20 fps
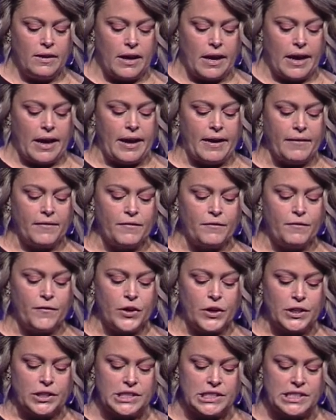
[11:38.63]

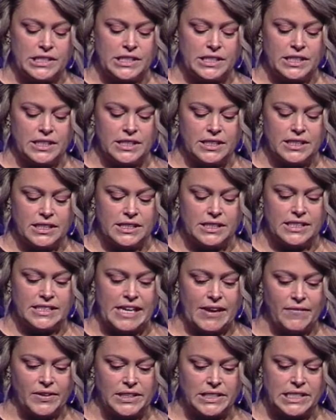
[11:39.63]
verse
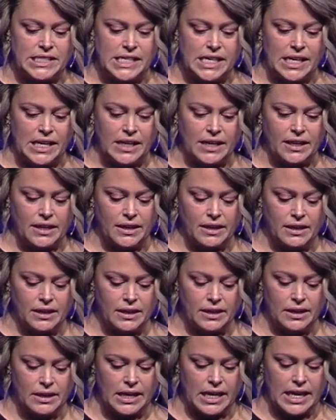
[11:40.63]
17
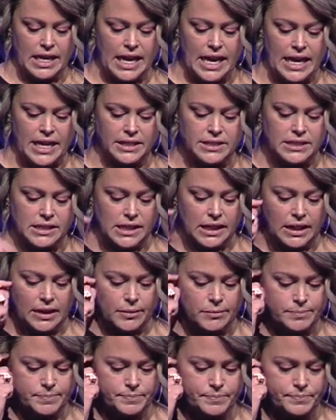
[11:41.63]
and 18.